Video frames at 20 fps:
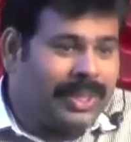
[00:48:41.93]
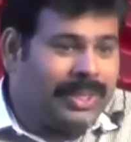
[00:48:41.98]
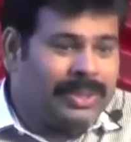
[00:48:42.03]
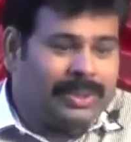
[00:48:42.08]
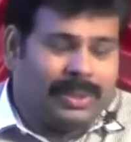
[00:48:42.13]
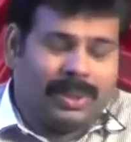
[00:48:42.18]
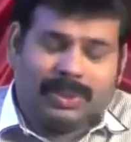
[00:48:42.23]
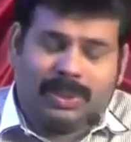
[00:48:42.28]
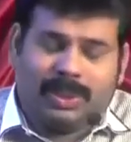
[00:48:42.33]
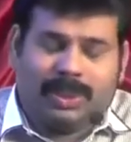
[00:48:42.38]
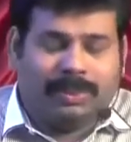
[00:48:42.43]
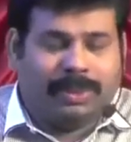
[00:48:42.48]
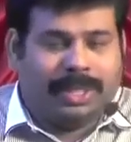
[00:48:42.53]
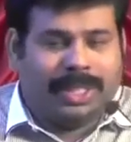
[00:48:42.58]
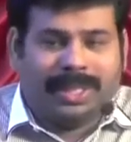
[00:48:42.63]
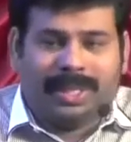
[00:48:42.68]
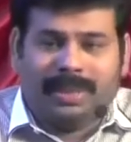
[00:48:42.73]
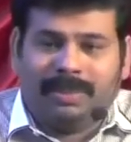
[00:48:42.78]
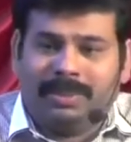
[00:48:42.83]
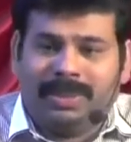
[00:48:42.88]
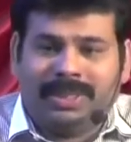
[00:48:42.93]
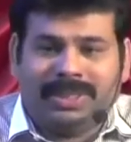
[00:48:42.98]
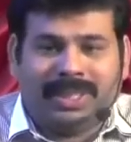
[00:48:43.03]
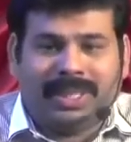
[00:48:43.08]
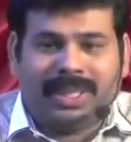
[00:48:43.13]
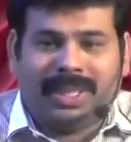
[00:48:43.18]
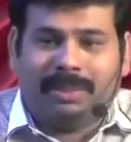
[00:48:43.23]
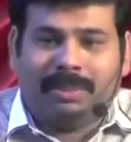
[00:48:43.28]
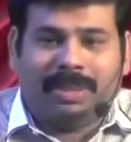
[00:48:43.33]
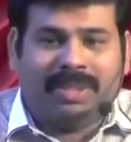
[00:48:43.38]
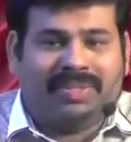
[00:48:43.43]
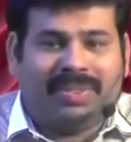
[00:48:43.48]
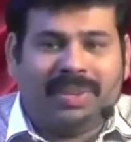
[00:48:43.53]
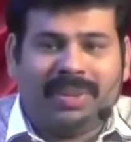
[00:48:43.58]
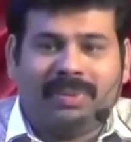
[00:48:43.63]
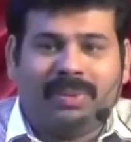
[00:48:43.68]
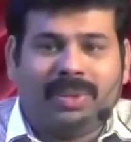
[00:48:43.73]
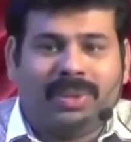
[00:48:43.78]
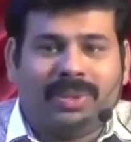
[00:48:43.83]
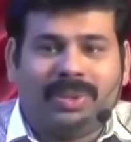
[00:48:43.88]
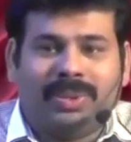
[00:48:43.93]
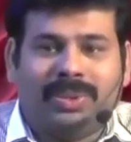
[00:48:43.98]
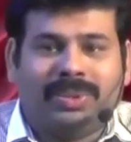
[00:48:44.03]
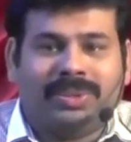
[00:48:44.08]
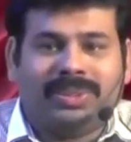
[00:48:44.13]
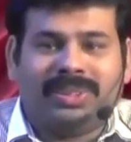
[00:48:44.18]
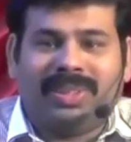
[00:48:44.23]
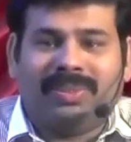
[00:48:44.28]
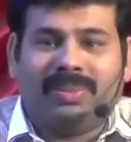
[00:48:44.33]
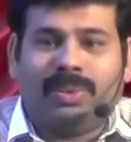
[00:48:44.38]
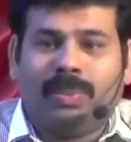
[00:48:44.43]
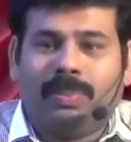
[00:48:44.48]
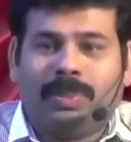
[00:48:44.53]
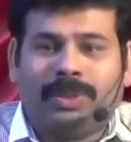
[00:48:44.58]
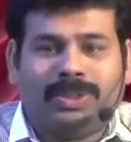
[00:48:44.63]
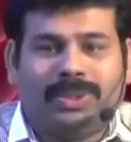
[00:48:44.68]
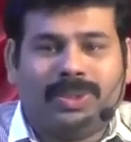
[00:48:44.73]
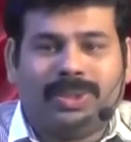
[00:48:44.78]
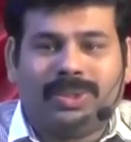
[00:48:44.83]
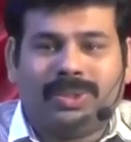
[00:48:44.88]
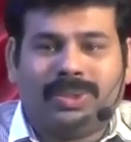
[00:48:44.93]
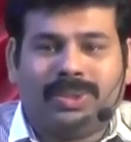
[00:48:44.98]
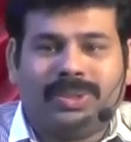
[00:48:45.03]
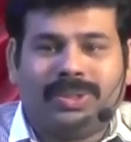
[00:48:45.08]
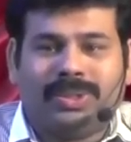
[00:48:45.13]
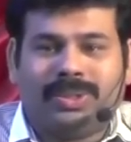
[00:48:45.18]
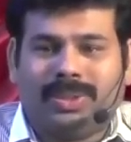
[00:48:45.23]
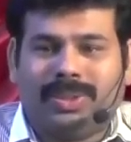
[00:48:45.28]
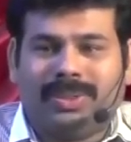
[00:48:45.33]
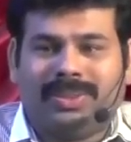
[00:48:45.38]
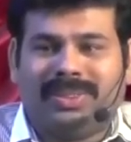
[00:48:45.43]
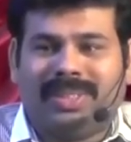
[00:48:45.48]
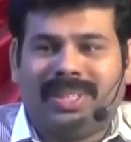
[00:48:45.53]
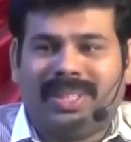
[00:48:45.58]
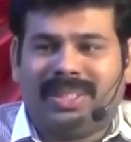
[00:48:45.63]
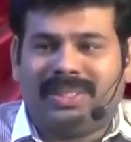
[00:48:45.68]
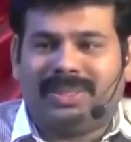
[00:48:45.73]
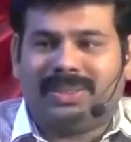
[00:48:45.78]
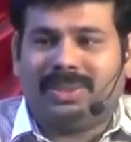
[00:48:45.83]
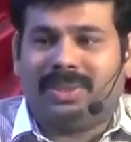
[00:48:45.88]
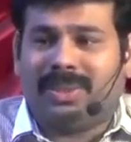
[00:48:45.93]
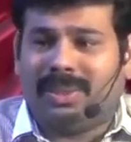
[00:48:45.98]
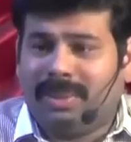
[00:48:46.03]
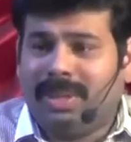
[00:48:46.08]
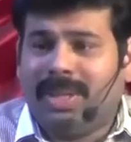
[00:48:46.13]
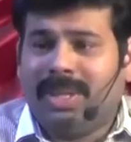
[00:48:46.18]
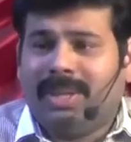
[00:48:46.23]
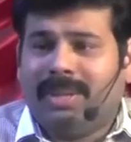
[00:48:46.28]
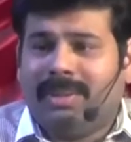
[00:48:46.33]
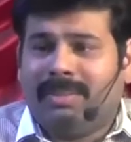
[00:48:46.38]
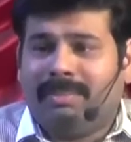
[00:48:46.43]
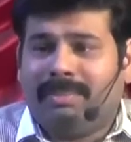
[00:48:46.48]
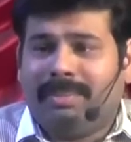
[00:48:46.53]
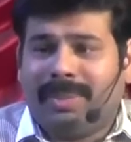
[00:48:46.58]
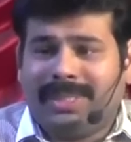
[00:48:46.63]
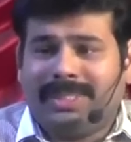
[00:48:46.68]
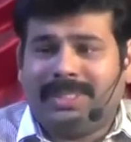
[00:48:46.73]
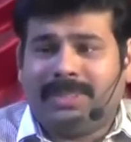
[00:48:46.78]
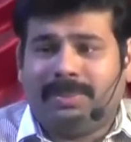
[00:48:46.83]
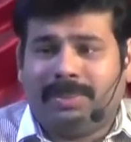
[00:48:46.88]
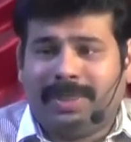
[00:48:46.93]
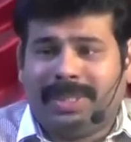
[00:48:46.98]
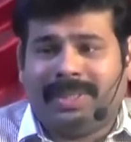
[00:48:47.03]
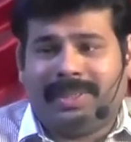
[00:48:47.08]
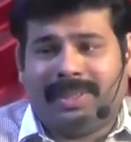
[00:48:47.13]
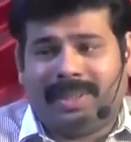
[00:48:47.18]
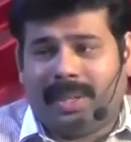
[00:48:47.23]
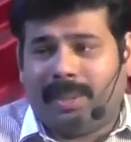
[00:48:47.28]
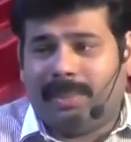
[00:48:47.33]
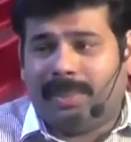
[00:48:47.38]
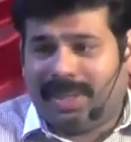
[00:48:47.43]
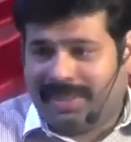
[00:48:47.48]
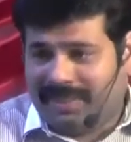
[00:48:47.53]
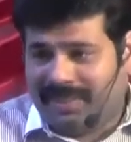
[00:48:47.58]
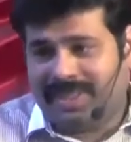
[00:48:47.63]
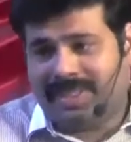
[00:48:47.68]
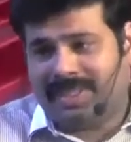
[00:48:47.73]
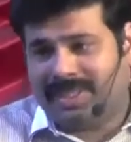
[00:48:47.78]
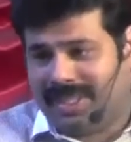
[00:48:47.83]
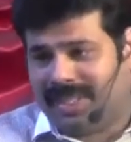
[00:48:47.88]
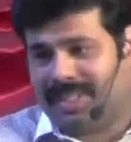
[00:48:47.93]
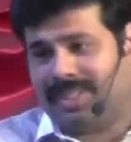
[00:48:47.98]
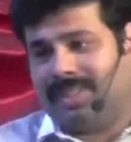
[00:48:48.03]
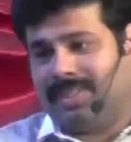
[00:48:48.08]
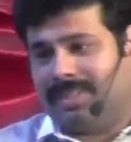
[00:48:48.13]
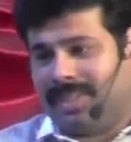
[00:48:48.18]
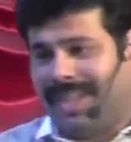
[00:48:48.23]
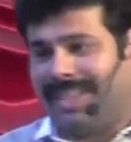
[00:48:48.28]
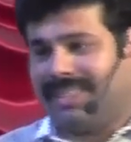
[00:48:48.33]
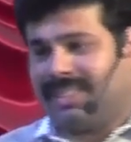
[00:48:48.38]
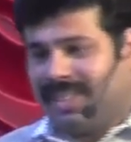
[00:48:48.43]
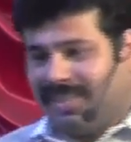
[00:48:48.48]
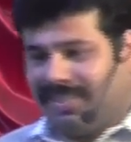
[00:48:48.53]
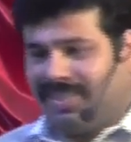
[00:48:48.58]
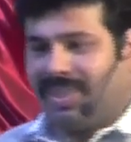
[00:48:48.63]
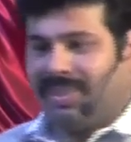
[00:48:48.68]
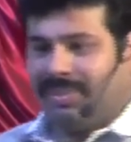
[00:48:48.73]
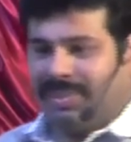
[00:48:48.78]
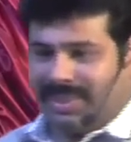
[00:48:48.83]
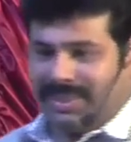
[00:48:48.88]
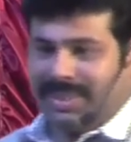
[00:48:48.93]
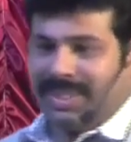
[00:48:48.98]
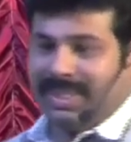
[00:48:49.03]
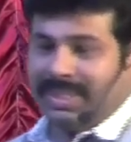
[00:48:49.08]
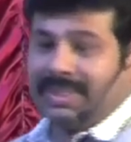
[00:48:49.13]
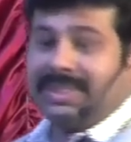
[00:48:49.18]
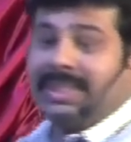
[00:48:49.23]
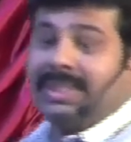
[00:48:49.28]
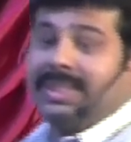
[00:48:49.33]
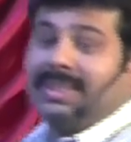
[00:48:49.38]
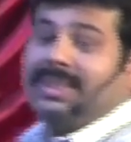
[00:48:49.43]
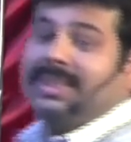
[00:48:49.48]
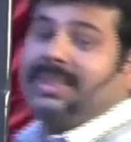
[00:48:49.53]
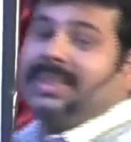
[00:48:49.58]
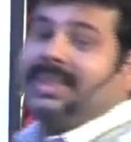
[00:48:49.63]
So many companies are coming forward to use the open source tools. So there is no much big drawback with that as of now is concerned.